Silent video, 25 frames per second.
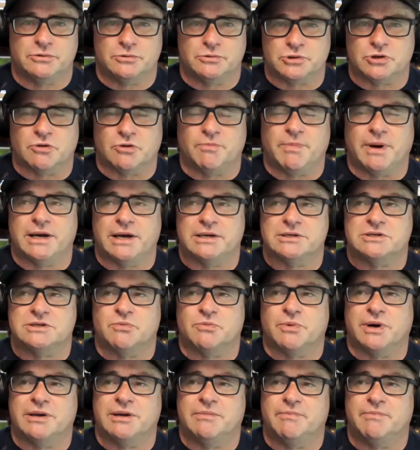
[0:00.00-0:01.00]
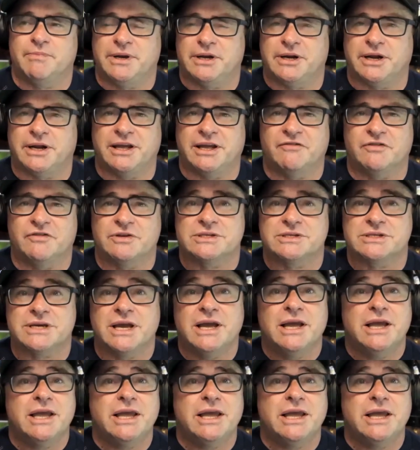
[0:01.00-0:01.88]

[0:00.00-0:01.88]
also passed away, Peter Evans.